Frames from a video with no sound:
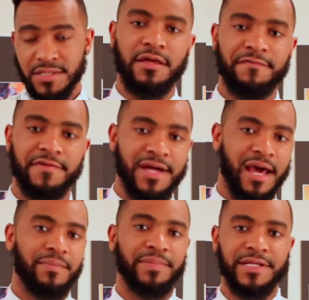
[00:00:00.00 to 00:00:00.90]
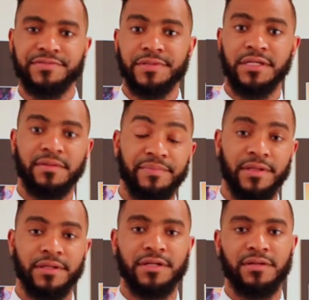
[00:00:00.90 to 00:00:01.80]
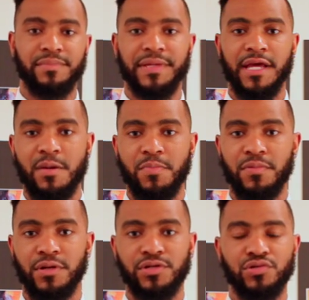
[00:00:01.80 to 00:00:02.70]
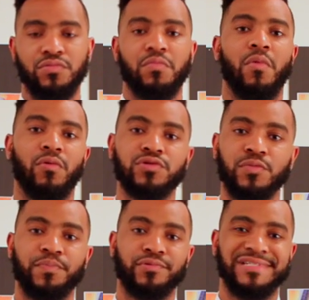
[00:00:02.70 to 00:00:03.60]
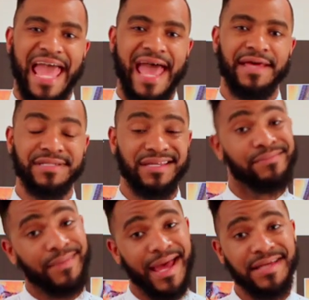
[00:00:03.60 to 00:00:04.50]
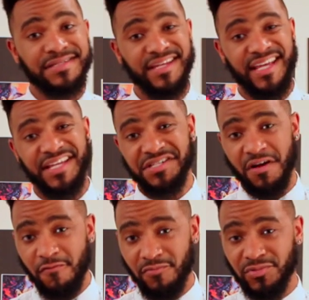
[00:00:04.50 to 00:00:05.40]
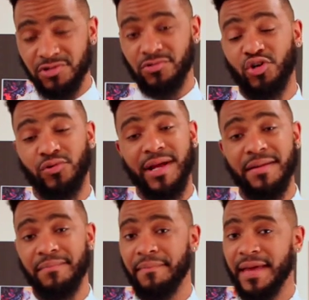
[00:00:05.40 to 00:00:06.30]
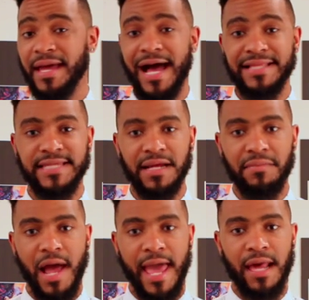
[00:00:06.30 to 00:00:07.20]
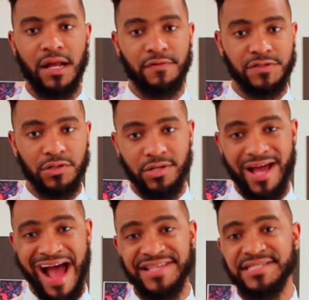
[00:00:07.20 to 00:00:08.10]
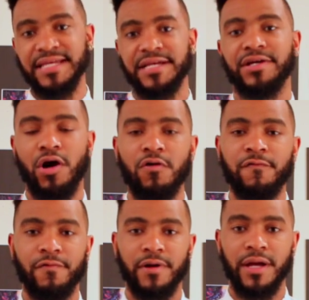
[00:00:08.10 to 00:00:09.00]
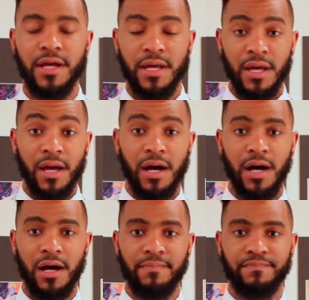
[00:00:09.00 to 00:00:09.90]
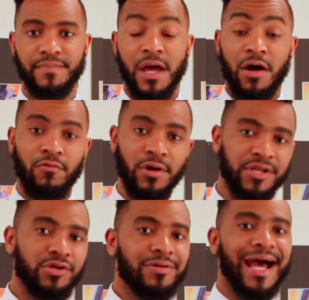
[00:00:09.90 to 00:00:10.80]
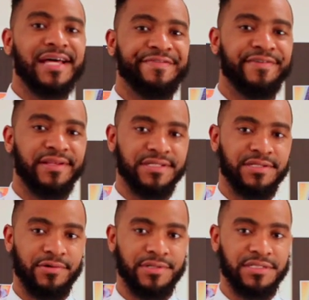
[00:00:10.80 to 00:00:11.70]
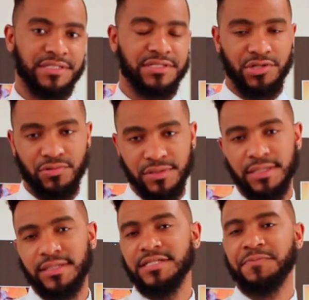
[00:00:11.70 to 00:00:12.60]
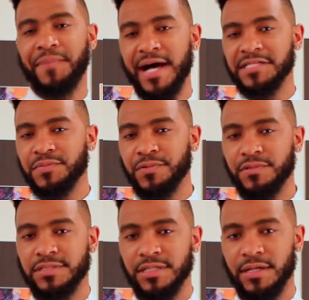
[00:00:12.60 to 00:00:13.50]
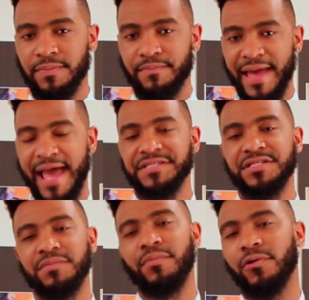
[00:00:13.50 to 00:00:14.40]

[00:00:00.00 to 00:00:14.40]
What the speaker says: if you're kind of blessed with the ability to be able to do multiple tasks and master each of them, do a great, man, I take my hat off to you. I say go for it. What are you guys' feelings towards this? Do you think that it's possible to master